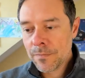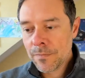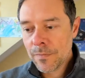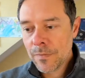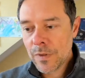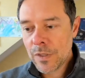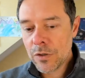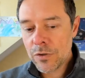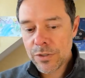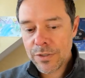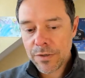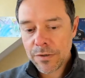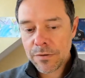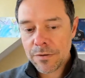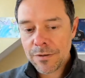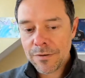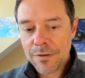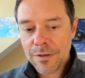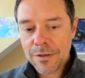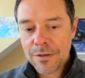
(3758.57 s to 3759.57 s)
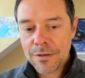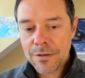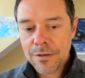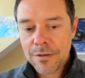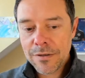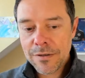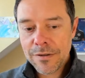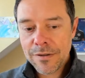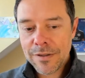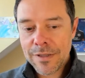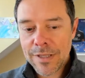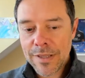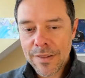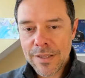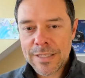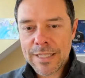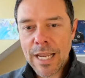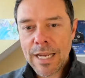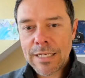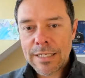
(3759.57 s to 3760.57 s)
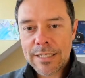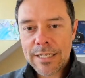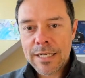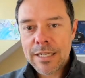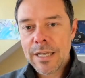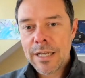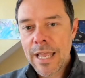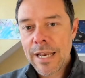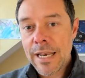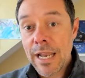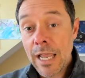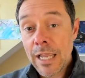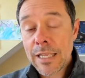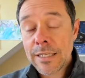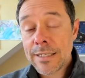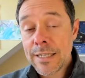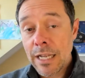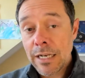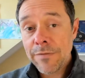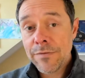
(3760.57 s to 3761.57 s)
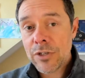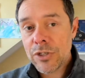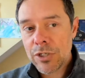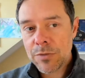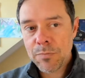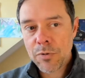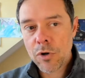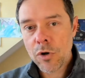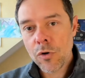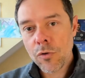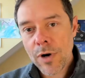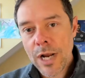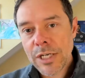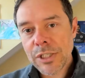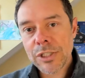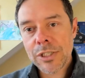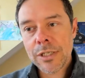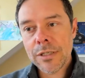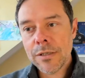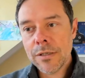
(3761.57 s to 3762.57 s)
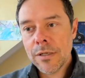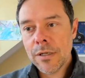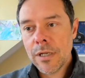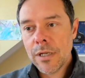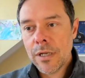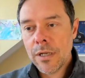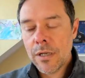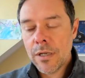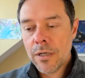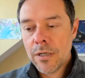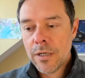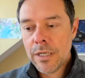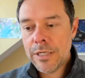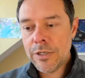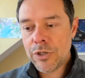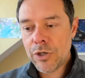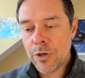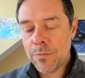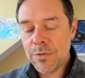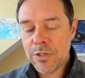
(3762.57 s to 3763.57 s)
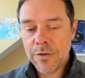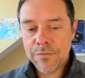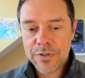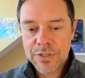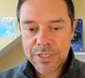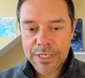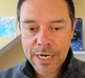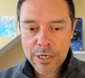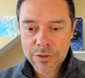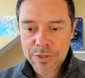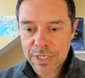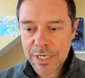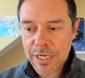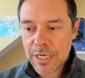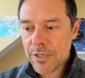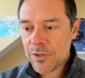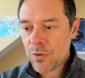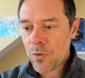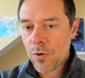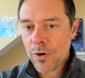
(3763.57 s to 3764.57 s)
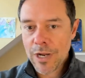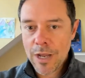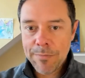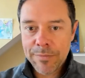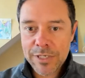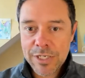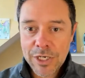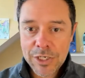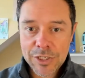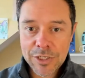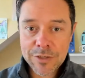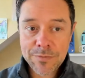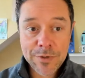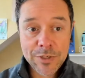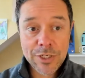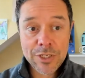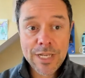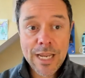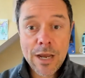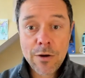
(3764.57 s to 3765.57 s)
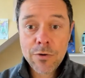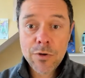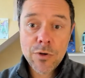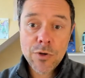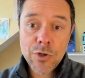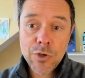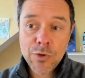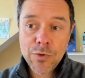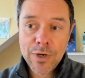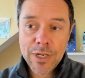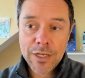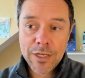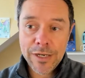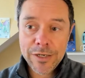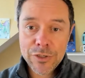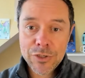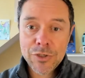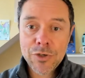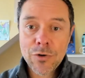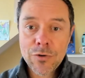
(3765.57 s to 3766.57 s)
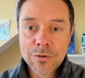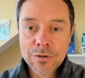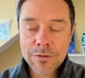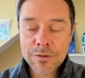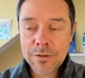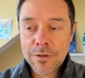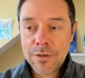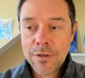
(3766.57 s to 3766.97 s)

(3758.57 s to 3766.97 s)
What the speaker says: there's this idea, and it's not even just progression in terms of scarcities or competitions, but just how you do in a certain